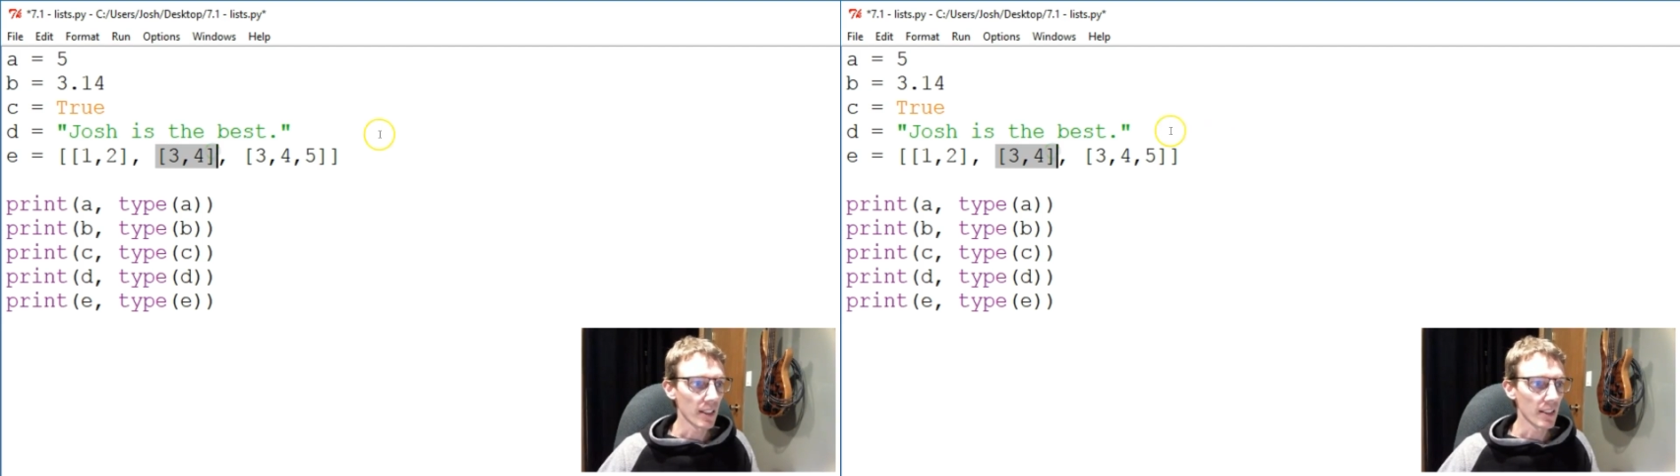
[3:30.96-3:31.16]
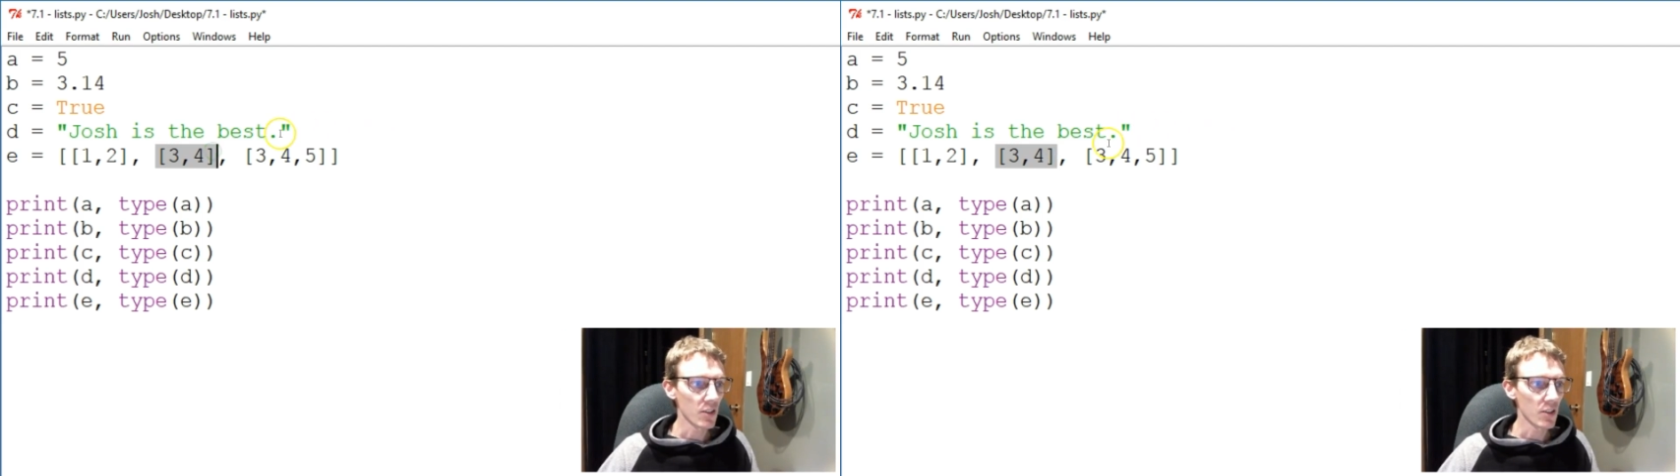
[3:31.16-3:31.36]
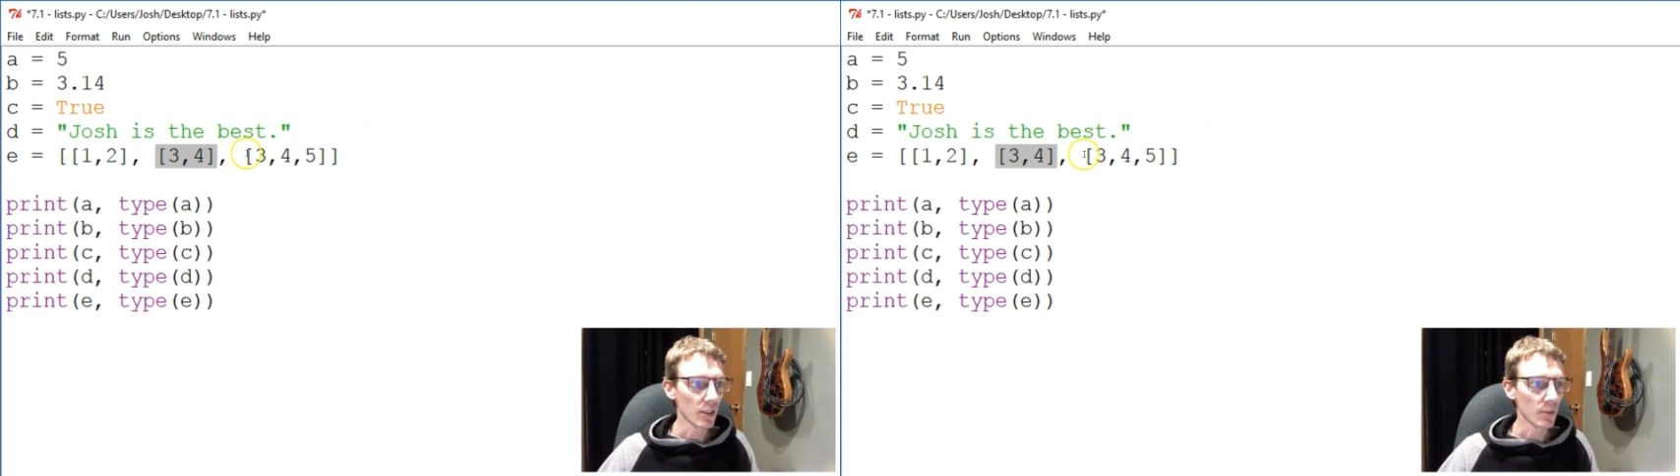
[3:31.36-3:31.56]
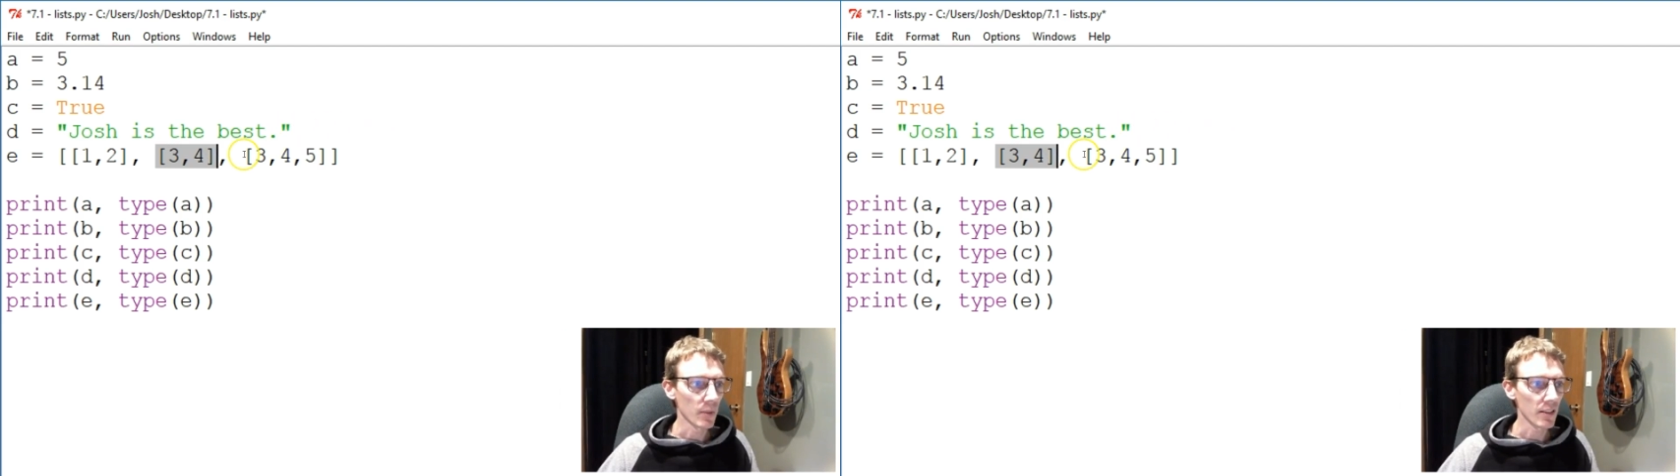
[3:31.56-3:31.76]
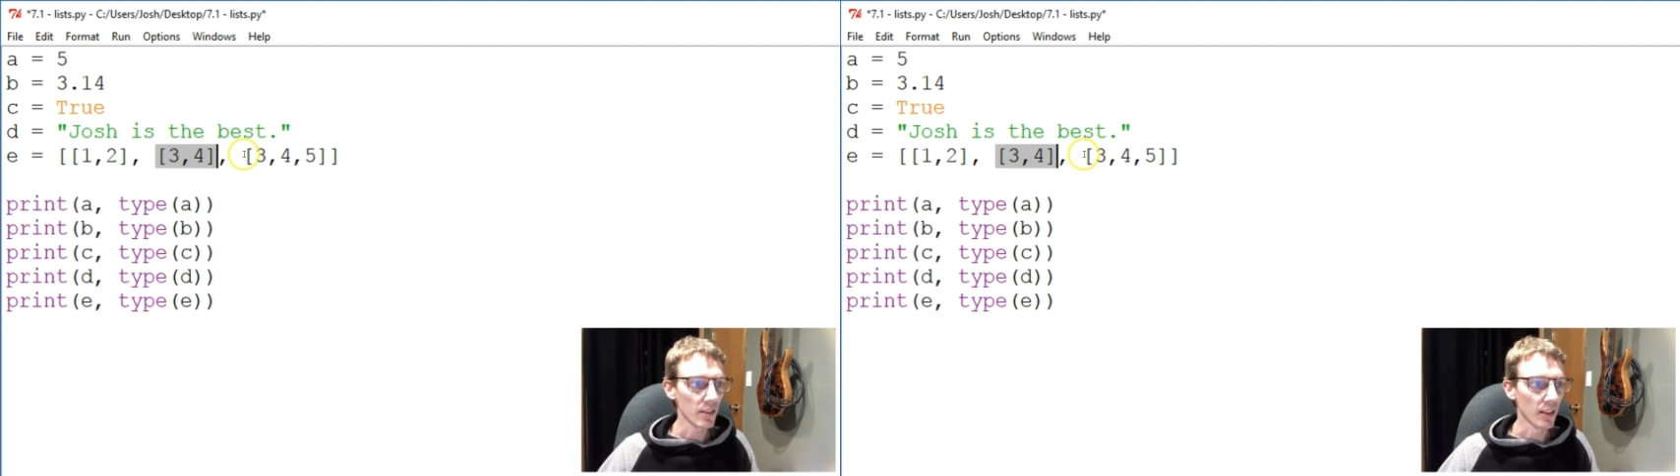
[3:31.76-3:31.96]
is 2
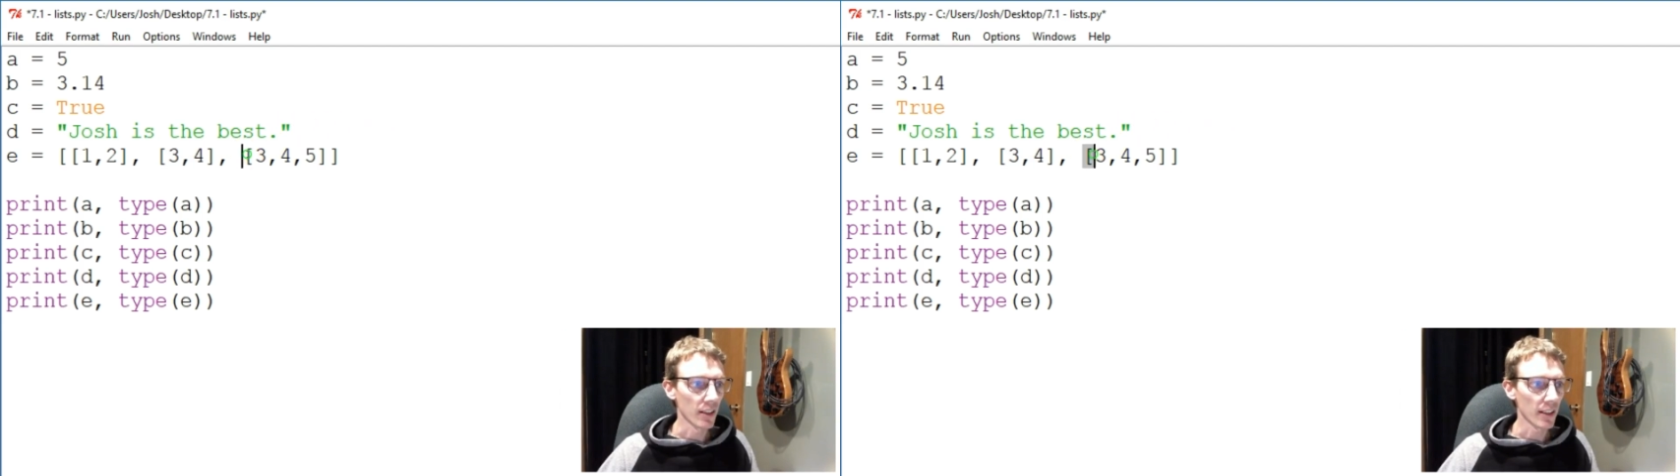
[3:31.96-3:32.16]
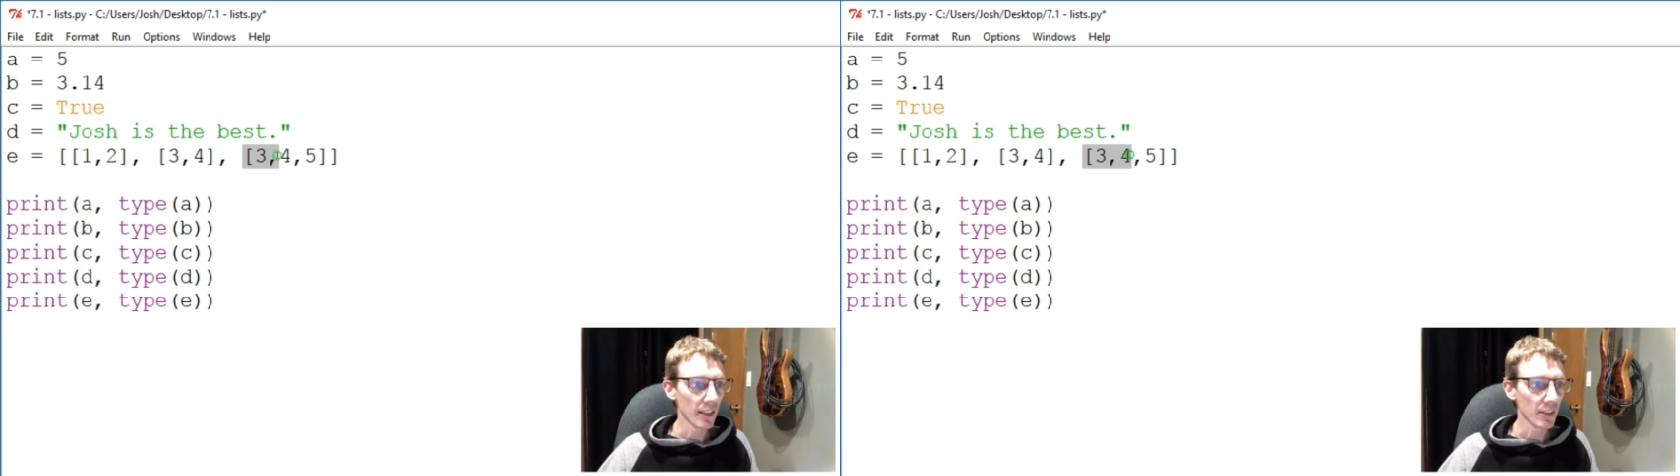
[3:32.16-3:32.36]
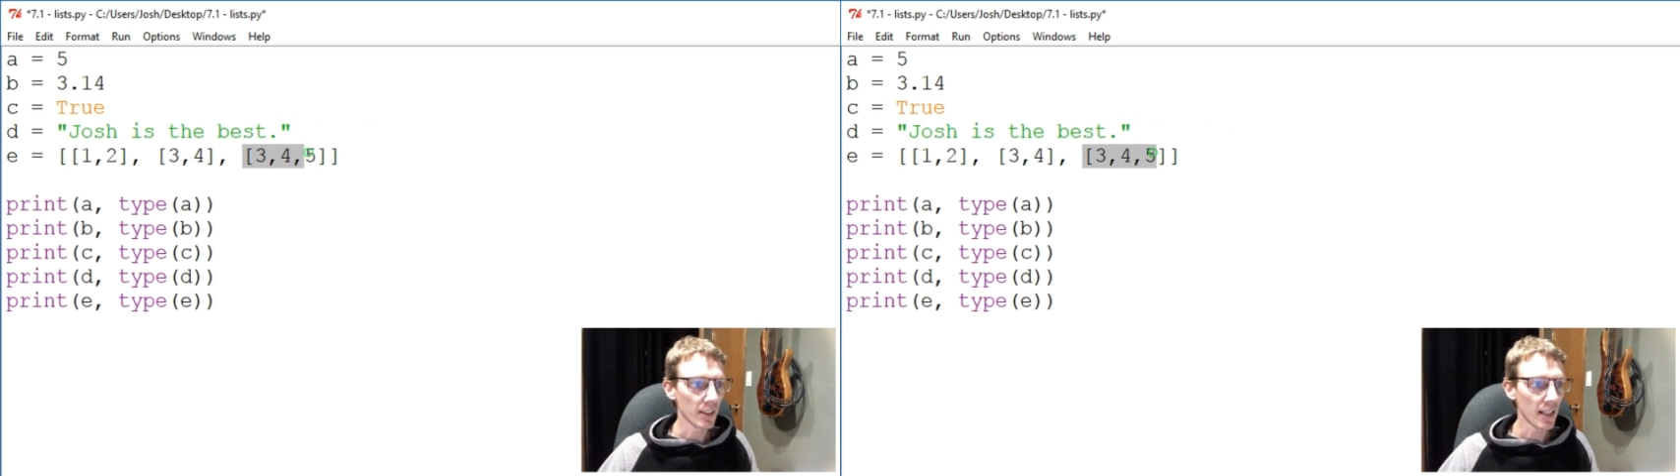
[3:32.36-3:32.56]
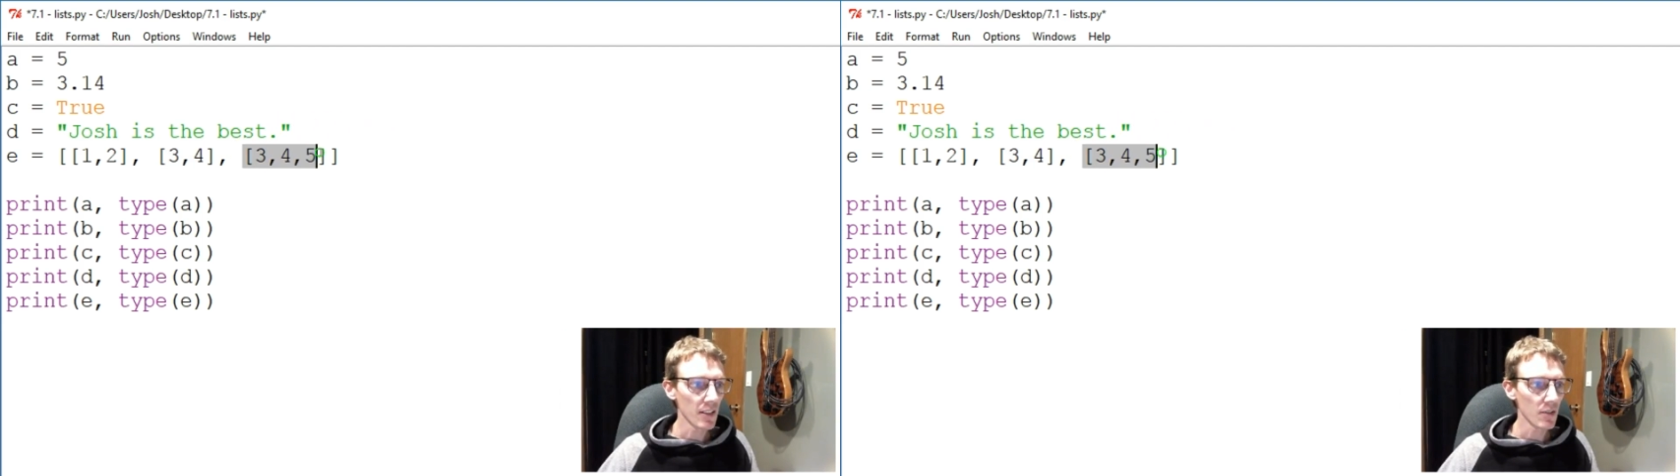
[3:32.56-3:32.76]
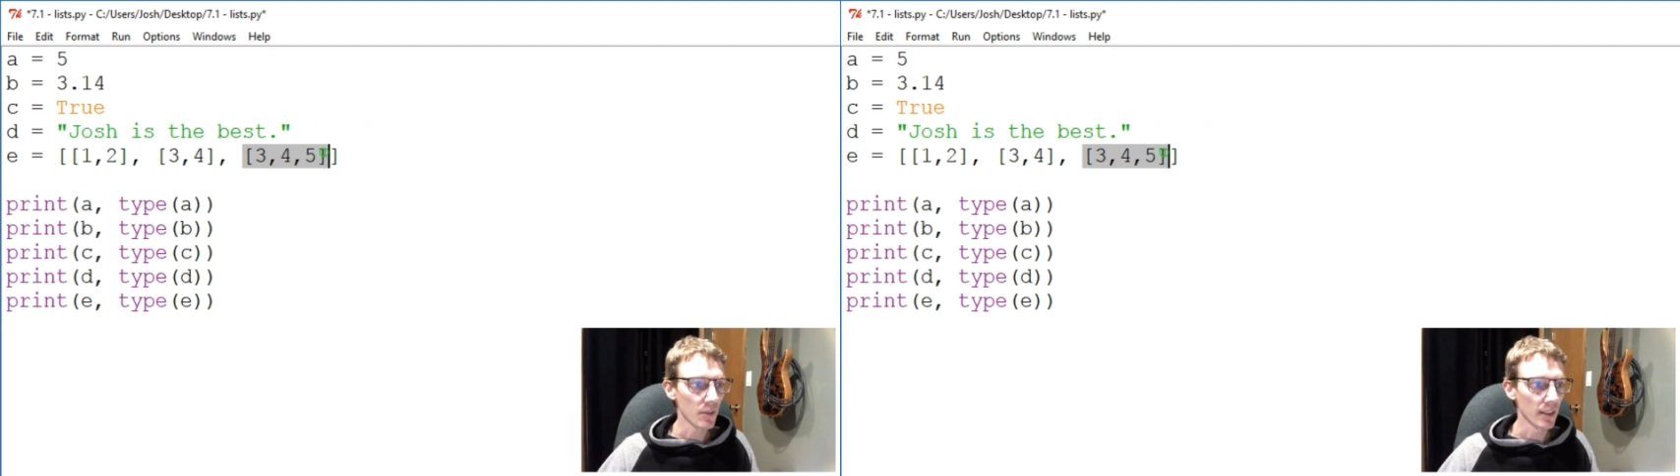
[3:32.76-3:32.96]
elements long, and the
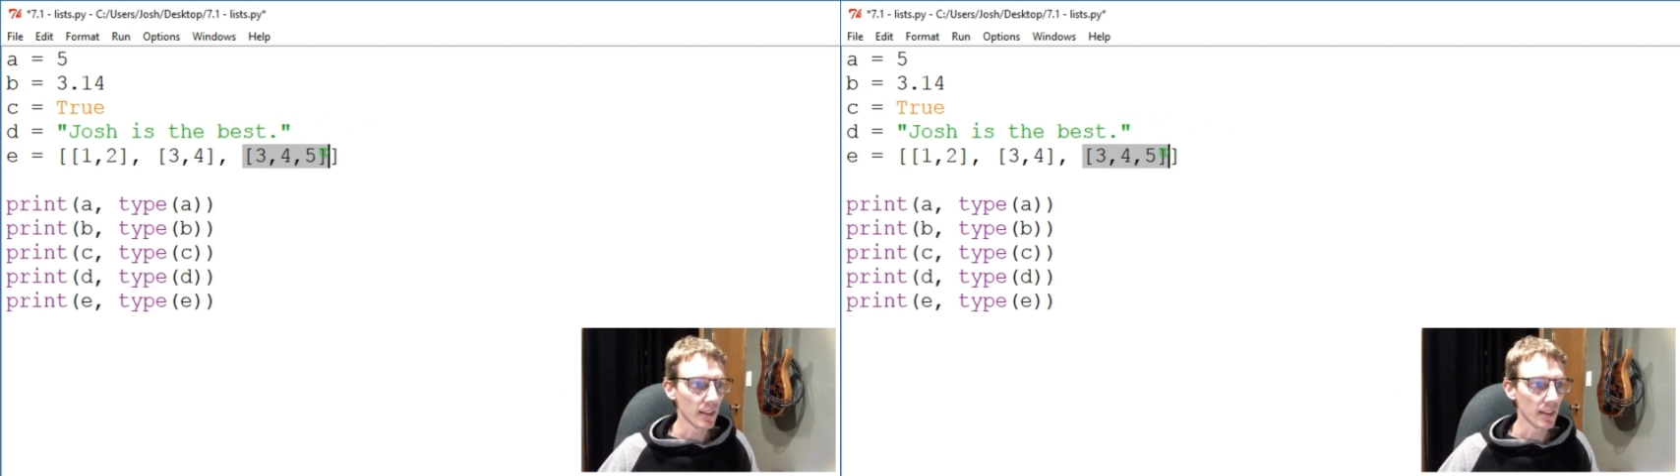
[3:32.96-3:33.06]
last one